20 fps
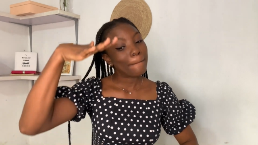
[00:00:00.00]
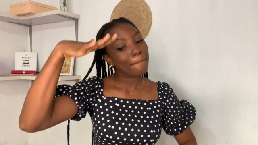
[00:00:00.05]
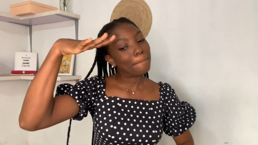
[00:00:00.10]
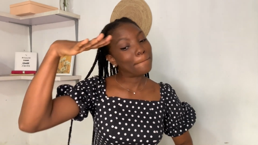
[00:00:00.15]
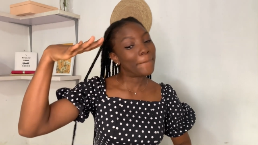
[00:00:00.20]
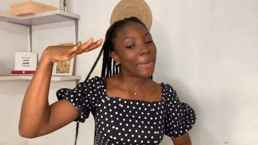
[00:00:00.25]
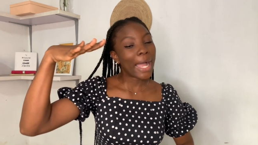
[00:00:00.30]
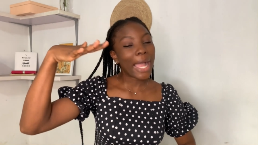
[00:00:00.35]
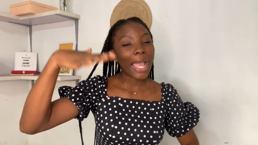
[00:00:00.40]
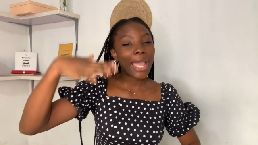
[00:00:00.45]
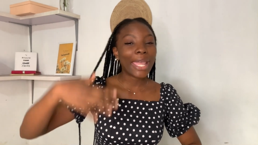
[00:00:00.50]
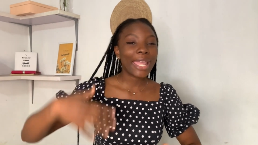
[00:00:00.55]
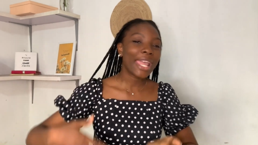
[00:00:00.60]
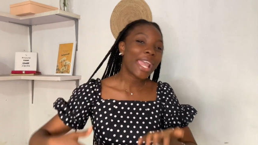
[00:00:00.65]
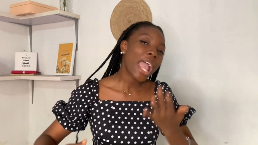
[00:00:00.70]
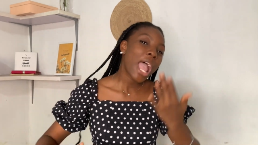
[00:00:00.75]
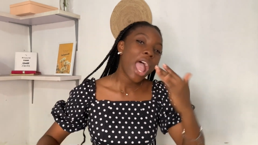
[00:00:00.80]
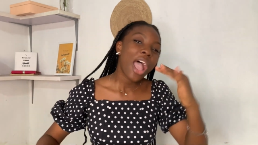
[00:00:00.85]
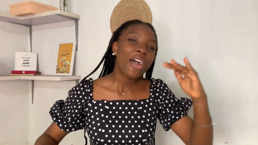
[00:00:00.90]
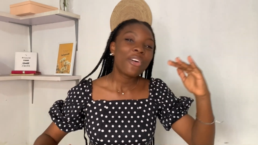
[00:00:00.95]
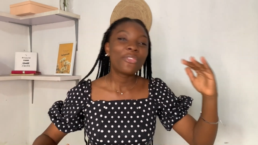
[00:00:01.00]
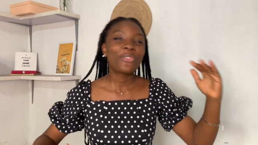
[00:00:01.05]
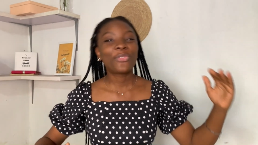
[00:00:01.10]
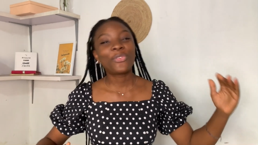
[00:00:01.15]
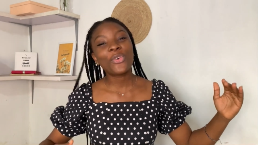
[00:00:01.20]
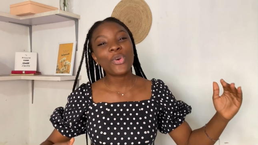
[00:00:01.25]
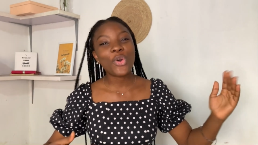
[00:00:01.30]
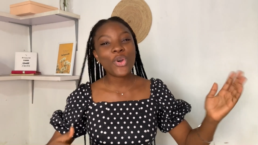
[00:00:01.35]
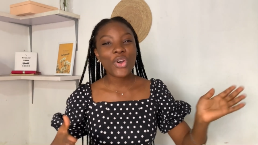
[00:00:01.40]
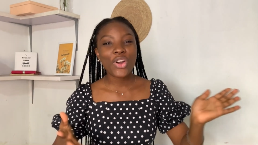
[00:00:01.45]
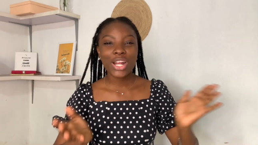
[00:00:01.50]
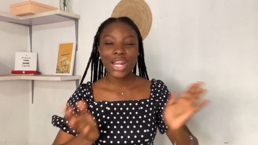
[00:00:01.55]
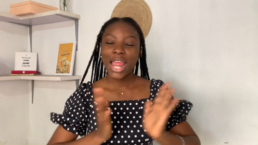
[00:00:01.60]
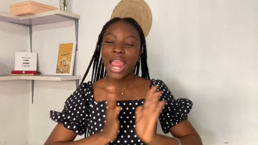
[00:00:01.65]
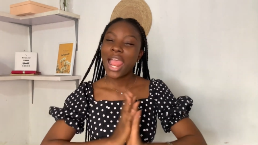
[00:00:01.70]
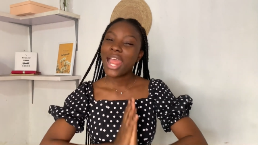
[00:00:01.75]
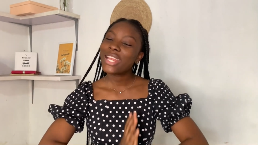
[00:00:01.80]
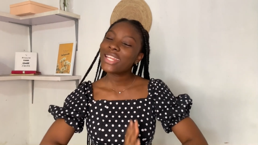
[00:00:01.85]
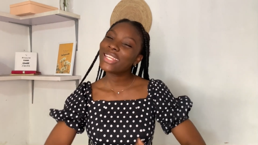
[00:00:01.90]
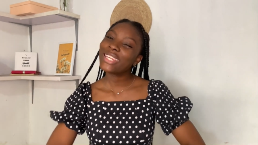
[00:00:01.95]
Bye for
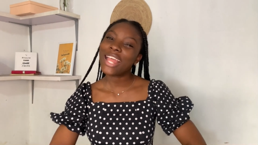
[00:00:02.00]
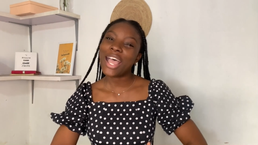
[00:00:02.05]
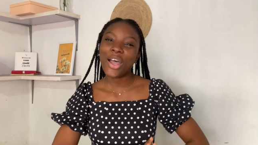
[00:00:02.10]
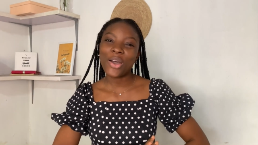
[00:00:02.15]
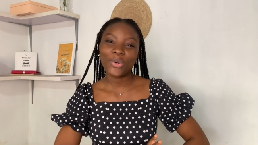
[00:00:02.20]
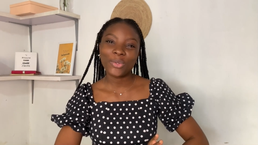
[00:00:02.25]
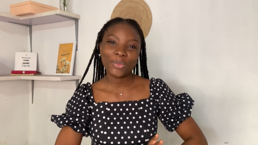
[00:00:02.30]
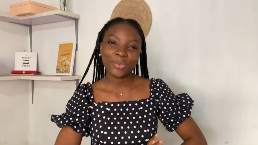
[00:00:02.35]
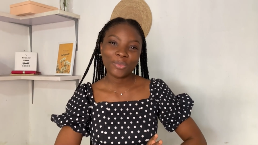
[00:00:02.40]
now.